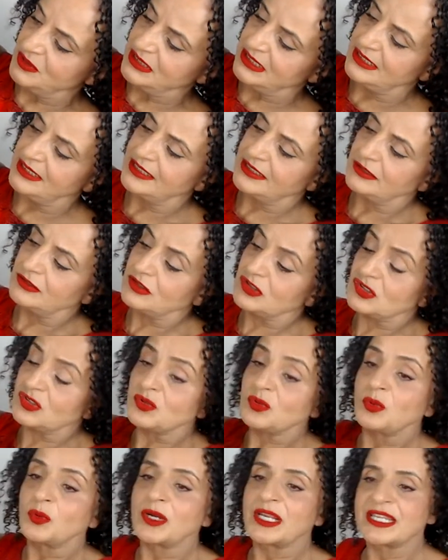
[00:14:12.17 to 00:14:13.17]
Doing a
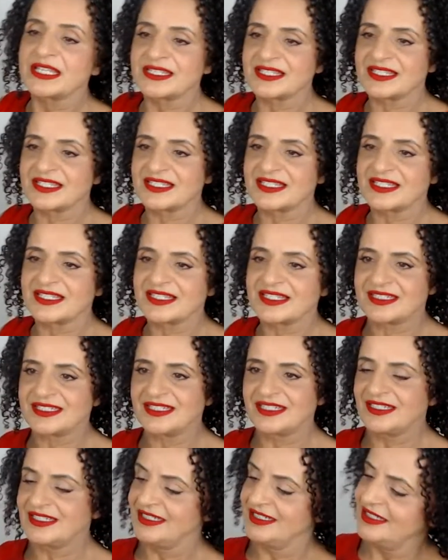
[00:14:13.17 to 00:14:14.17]
little
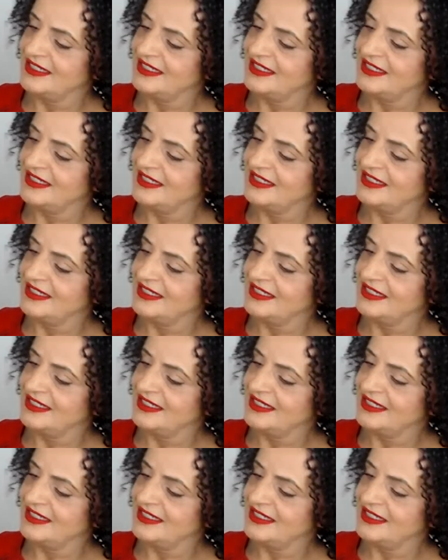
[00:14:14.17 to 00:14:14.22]
twist,